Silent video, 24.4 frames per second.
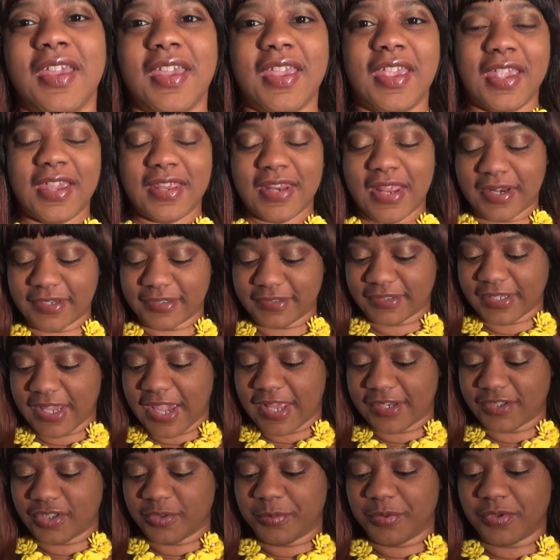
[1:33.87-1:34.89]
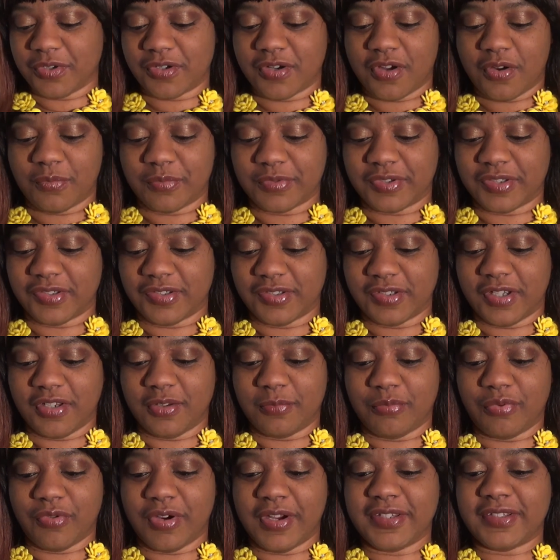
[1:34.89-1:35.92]
And I decided to put it on with this
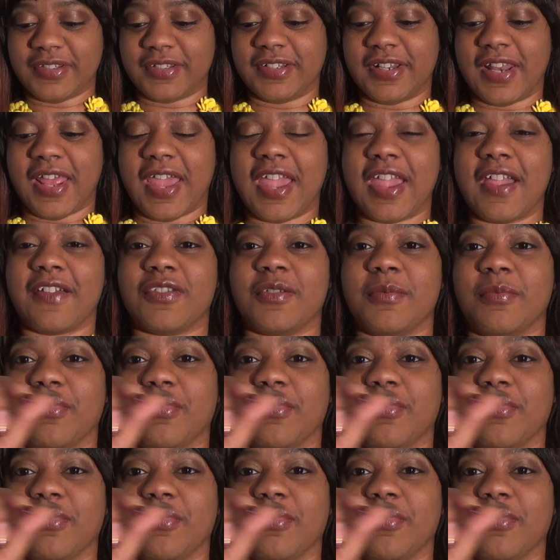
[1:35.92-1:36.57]
yellow bracelet that I have.